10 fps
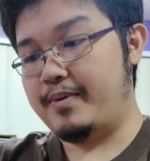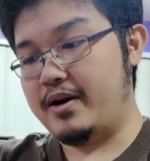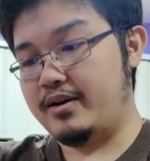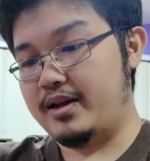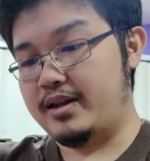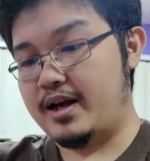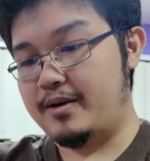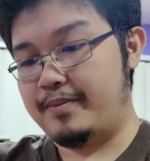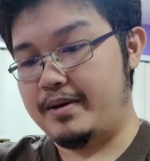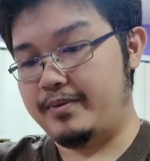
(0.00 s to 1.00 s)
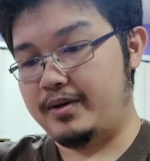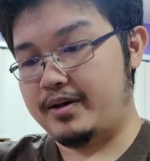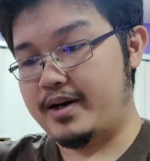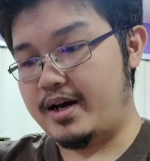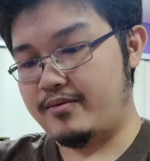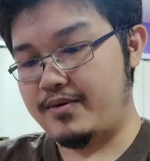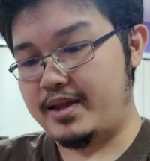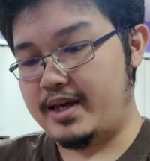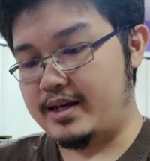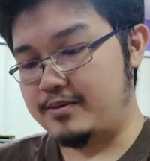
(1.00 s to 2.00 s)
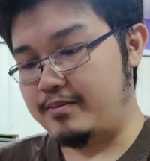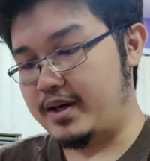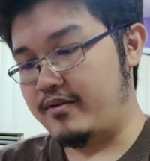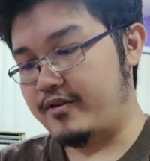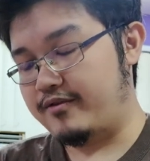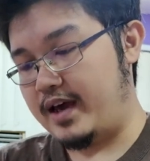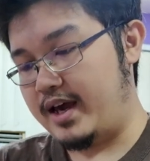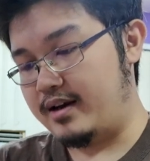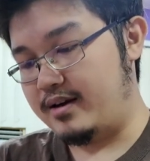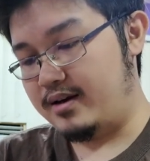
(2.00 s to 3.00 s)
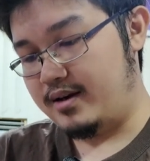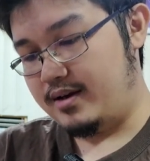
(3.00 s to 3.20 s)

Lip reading: Apparently a lot of people are not really as big of a fan